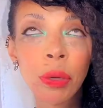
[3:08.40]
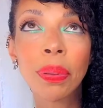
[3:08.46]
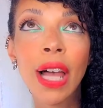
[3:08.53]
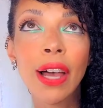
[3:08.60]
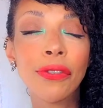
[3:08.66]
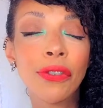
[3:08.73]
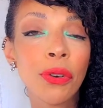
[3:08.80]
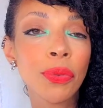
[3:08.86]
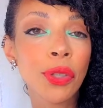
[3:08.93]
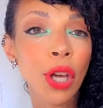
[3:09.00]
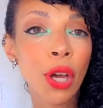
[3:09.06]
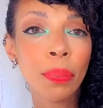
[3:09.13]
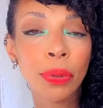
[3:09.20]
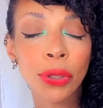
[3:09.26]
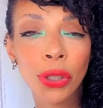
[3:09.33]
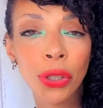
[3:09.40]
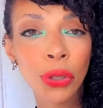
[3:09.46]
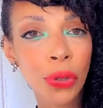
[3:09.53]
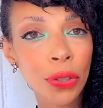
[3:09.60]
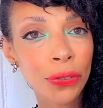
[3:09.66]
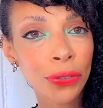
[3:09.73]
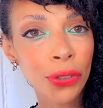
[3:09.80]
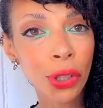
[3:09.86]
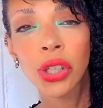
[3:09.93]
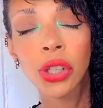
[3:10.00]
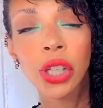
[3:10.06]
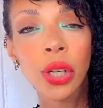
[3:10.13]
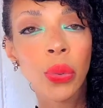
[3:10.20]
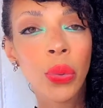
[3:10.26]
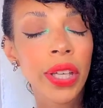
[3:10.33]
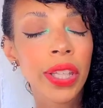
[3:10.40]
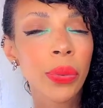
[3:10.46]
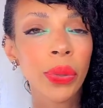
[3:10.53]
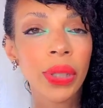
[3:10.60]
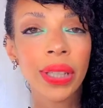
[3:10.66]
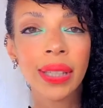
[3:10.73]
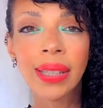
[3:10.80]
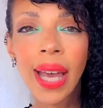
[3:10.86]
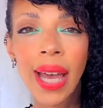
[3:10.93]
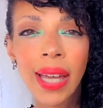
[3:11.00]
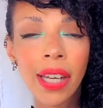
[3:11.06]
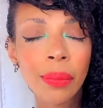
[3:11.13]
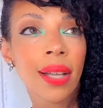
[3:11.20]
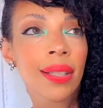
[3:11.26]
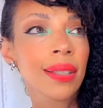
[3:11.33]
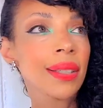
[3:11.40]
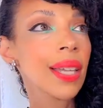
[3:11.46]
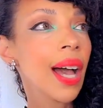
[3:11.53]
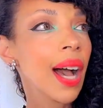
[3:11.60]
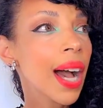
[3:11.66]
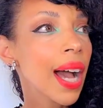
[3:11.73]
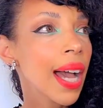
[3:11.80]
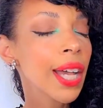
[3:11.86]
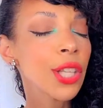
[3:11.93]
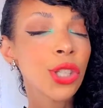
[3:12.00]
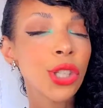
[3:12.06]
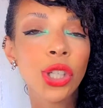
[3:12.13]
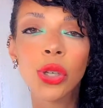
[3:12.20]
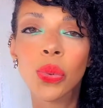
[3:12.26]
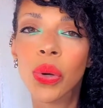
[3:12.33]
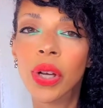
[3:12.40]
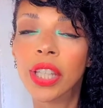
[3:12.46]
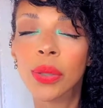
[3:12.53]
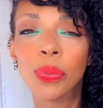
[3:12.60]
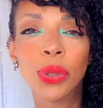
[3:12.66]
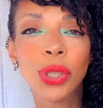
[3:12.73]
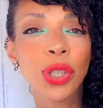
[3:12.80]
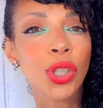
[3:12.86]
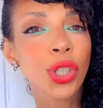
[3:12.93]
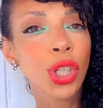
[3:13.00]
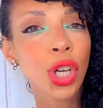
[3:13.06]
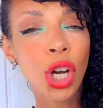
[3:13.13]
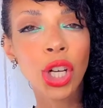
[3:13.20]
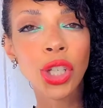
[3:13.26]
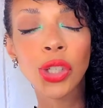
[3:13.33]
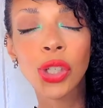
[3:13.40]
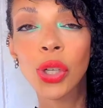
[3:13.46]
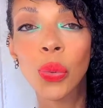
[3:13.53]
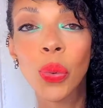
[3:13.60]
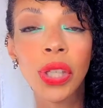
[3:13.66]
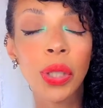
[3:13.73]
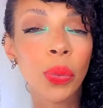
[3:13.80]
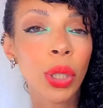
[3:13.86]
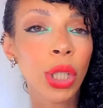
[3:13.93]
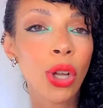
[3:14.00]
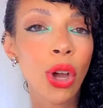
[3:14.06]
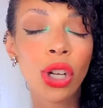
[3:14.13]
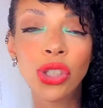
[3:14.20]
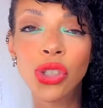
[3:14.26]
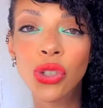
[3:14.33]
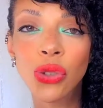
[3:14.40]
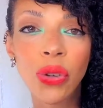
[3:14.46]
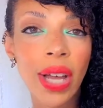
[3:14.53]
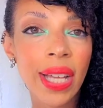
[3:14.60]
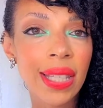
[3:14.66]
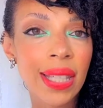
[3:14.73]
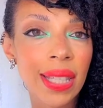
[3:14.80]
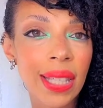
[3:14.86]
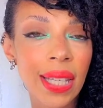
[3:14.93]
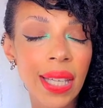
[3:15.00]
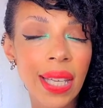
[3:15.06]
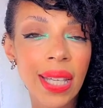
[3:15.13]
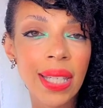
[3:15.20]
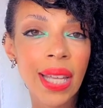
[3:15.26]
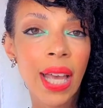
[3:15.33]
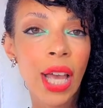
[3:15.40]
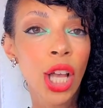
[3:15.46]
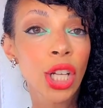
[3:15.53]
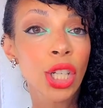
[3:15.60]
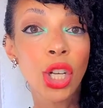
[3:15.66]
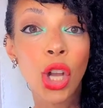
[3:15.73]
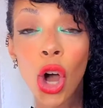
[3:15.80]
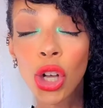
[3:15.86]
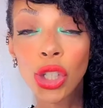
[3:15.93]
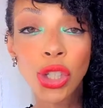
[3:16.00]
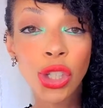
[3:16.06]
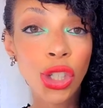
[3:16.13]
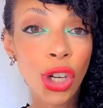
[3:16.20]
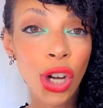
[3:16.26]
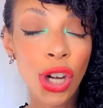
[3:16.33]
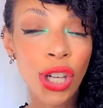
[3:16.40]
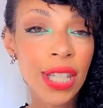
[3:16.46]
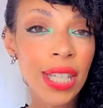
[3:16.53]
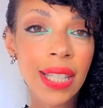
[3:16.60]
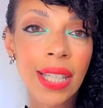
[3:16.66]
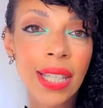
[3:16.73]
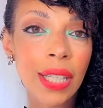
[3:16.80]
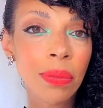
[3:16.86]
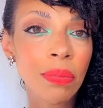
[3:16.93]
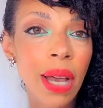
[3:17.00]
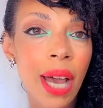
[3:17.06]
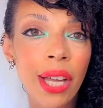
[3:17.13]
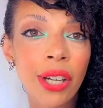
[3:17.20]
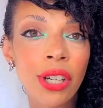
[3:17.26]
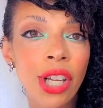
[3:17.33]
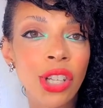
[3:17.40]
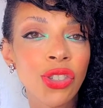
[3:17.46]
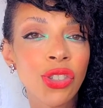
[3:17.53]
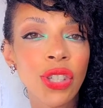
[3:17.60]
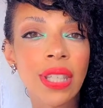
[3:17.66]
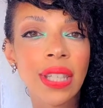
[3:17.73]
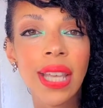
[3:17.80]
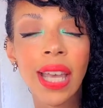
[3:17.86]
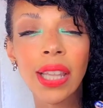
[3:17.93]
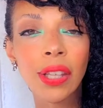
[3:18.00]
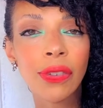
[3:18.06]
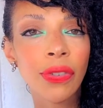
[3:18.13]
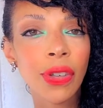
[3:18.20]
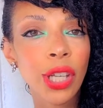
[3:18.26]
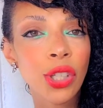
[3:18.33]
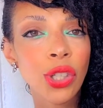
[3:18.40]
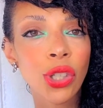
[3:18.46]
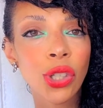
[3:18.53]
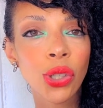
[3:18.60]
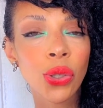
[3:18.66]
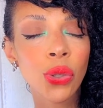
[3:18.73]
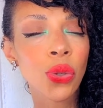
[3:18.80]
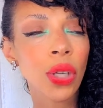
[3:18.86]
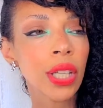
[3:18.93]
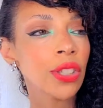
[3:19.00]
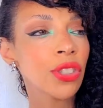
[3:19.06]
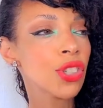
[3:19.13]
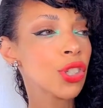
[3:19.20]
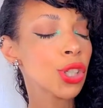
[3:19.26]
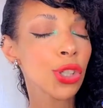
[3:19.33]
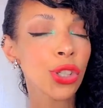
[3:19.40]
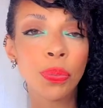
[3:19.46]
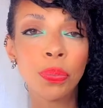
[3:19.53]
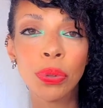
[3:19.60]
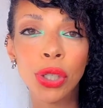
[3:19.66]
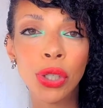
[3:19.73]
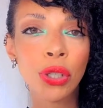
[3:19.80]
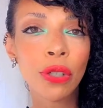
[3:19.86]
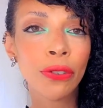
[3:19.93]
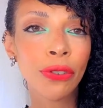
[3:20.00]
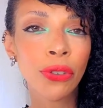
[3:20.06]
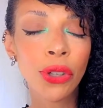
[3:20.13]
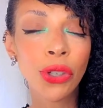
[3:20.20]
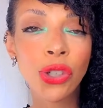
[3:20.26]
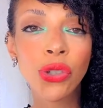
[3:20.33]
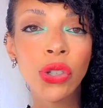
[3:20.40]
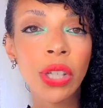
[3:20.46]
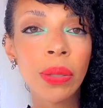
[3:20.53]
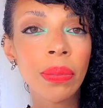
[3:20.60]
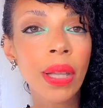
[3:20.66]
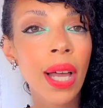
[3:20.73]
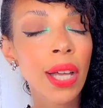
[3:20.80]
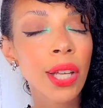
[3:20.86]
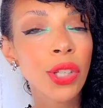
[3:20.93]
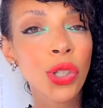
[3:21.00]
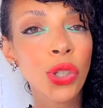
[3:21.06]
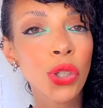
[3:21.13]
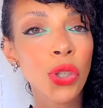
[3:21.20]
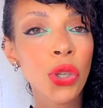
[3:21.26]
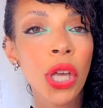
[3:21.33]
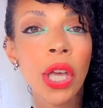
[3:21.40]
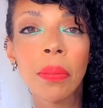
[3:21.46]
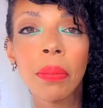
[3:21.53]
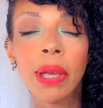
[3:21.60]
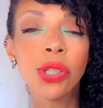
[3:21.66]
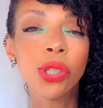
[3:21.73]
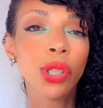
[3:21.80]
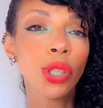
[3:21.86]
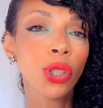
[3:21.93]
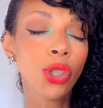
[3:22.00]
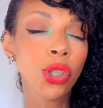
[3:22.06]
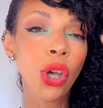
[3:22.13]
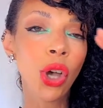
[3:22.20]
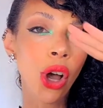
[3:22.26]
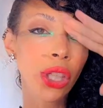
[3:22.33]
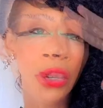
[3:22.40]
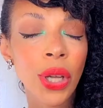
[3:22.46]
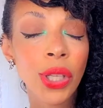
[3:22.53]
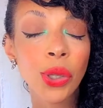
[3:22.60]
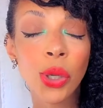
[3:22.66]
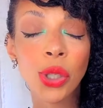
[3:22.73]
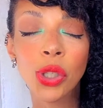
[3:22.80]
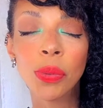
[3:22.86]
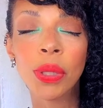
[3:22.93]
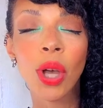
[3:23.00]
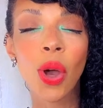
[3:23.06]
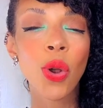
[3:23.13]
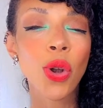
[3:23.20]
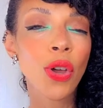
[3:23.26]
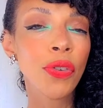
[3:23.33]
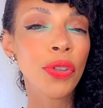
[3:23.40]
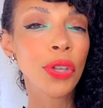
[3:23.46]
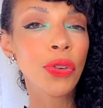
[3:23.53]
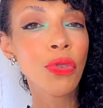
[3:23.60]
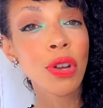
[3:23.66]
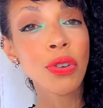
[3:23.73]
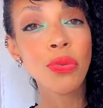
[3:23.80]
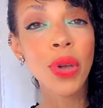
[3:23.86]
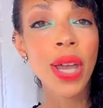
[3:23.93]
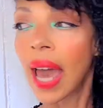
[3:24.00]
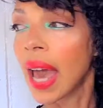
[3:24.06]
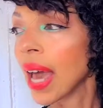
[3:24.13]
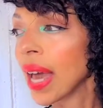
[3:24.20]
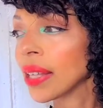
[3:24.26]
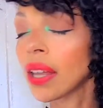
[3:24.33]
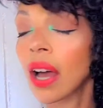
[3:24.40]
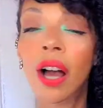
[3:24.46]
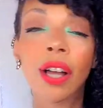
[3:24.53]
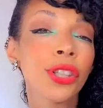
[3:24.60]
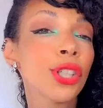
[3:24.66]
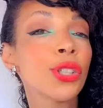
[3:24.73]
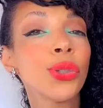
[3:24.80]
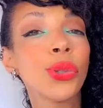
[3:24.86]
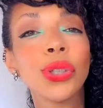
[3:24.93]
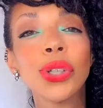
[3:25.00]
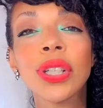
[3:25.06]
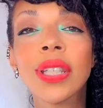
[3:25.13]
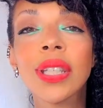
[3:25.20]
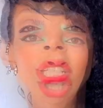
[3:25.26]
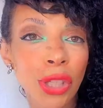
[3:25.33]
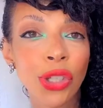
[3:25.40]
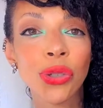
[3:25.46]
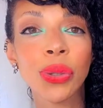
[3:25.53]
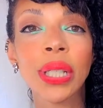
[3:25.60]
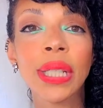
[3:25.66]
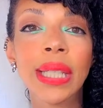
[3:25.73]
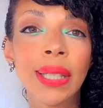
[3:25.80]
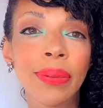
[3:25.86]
platforms are beautiful. You can wear them with denim, you tights, you can wear them with skirts, you can wear them with long dresses long skirts it doesn't matter it just elevates you it just looks beautiful streamlines you makes you look taller it's going to be all over the runway and on the new york city streets